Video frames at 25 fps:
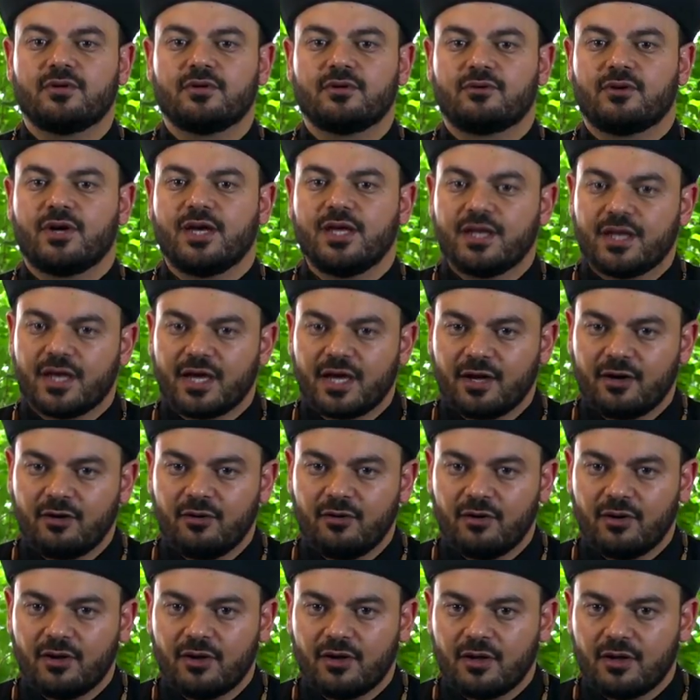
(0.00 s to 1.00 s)
Right
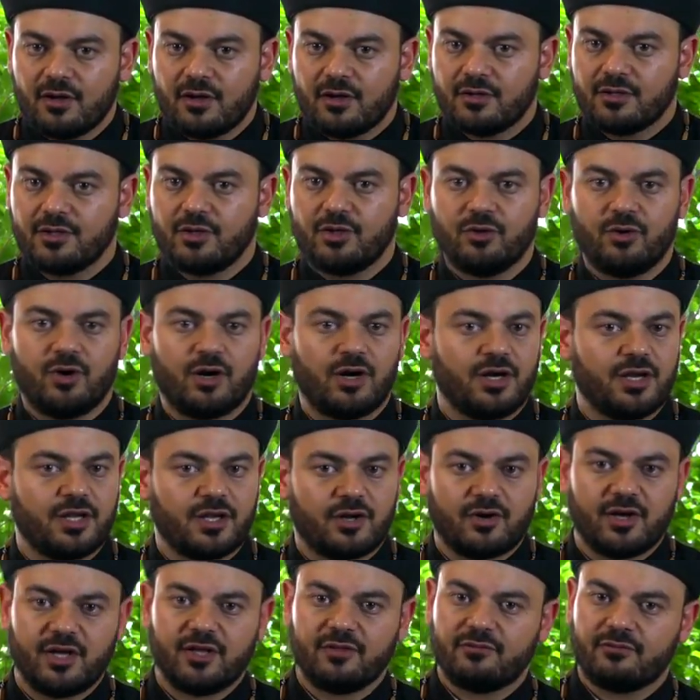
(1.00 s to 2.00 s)
now, you are in
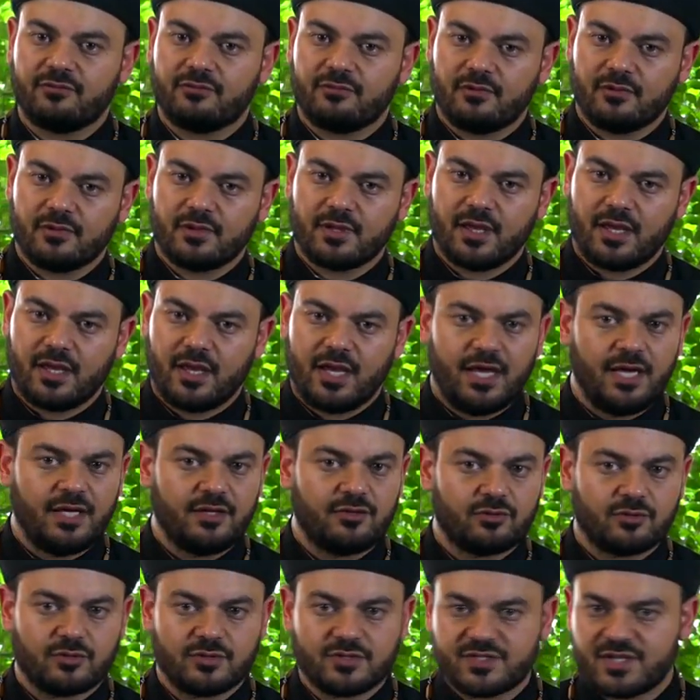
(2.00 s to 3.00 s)
grade
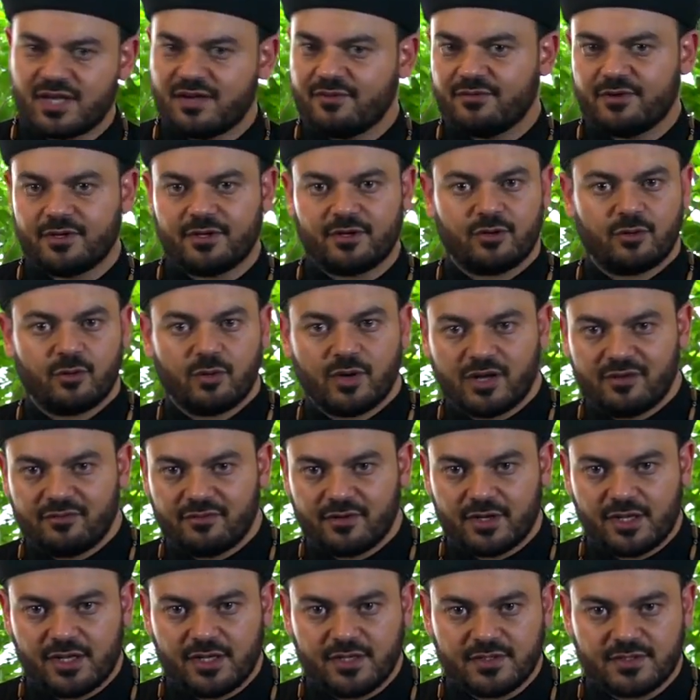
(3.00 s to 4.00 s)
8 or 7 or
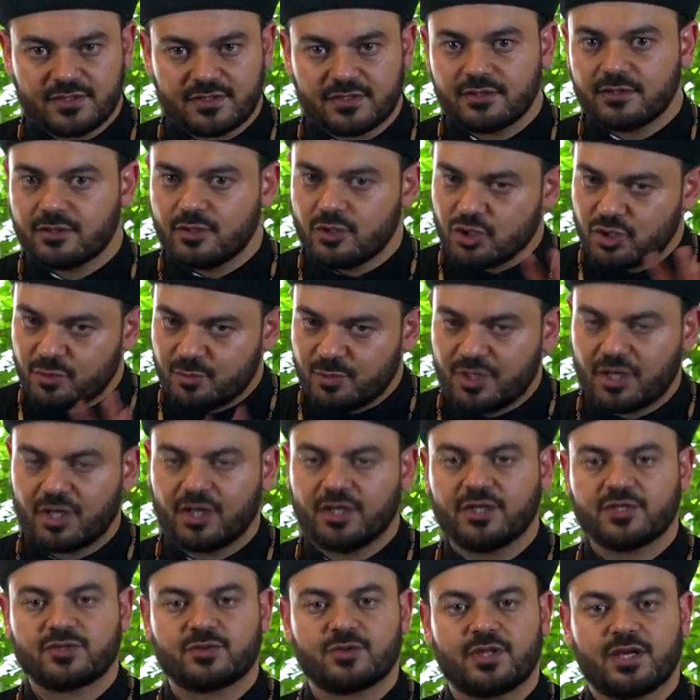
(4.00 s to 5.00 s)
whatever it is. You should be
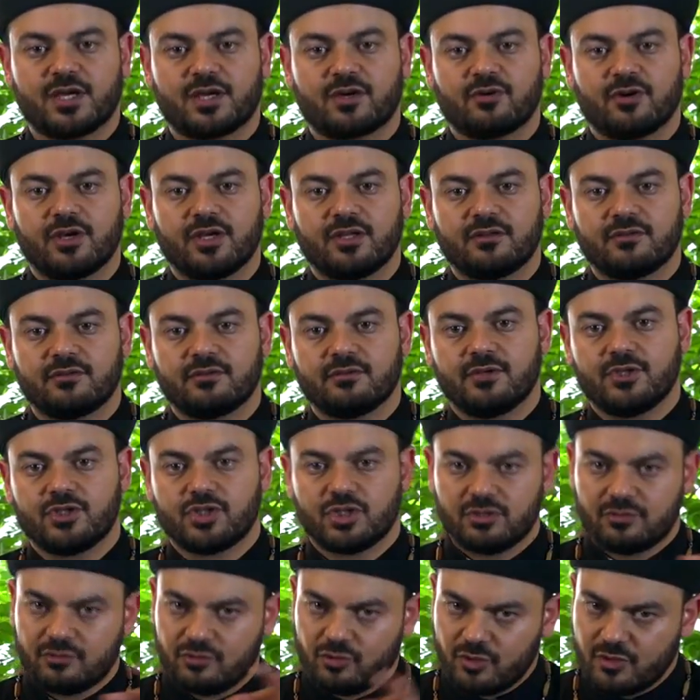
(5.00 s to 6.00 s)
honest with that grade. You
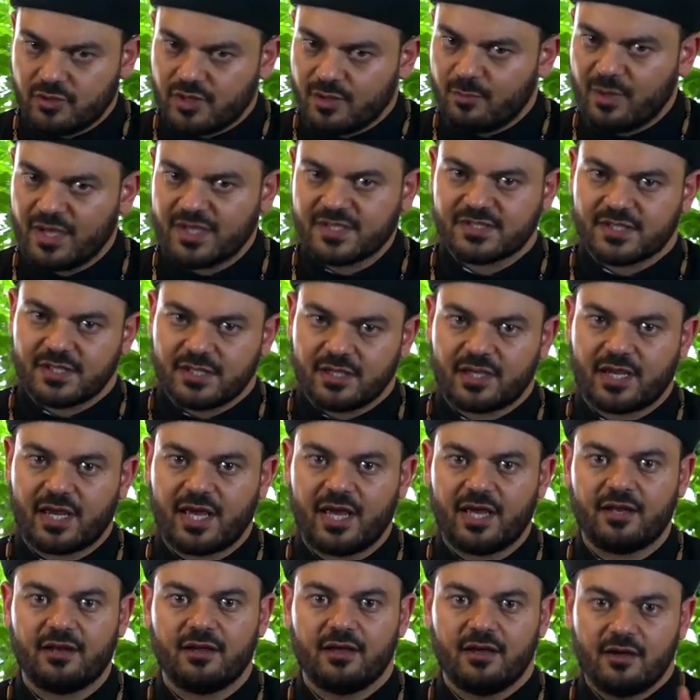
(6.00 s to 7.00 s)
should do the best that you
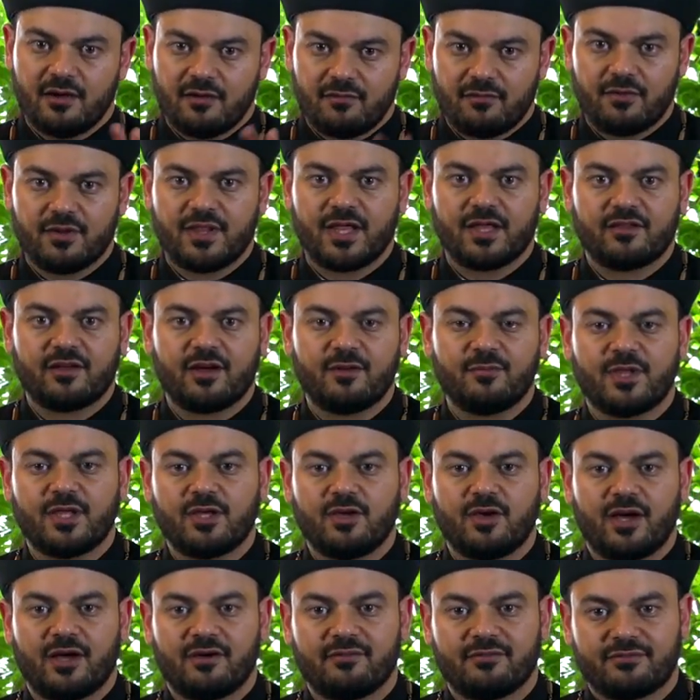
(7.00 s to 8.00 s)
can for that time that
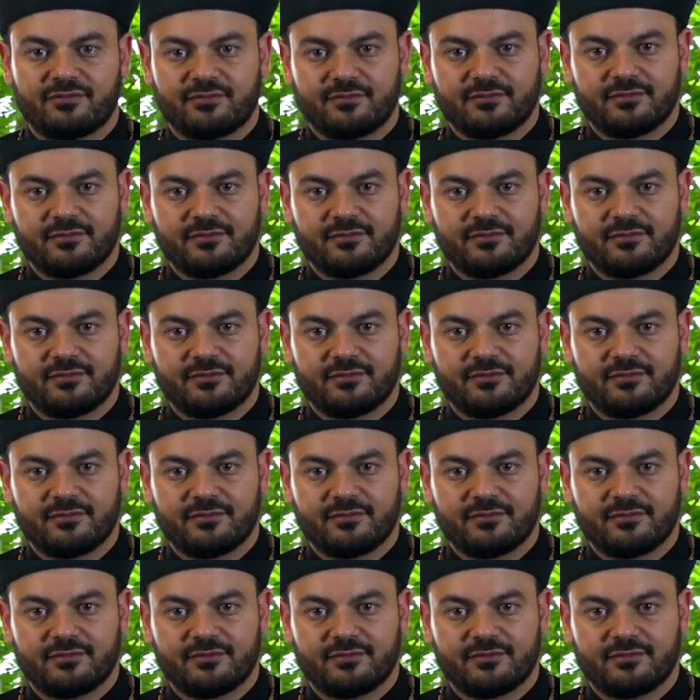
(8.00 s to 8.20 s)
you have.